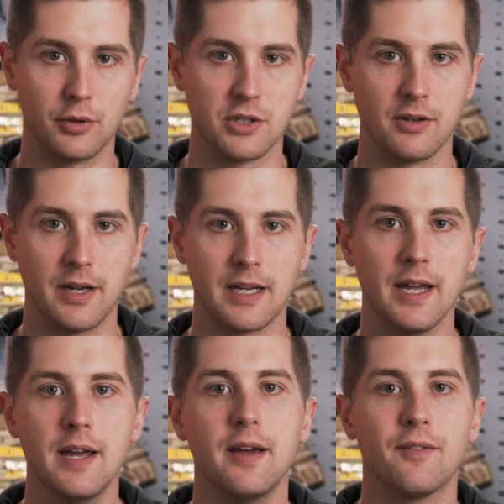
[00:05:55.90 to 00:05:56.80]
looks
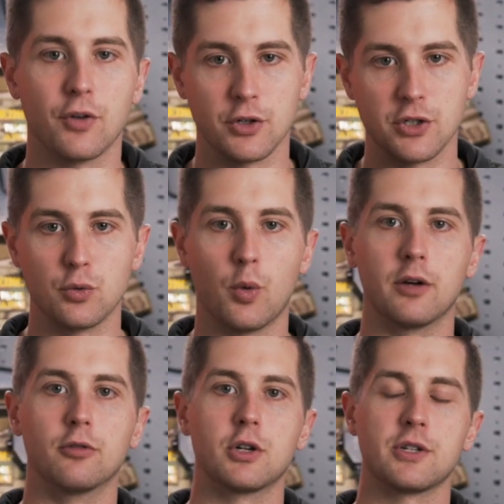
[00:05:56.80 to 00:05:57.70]
like versus what
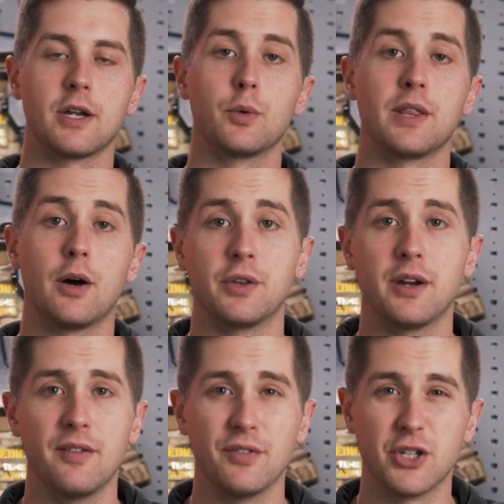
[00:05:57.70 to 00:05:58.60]
it looks like without the night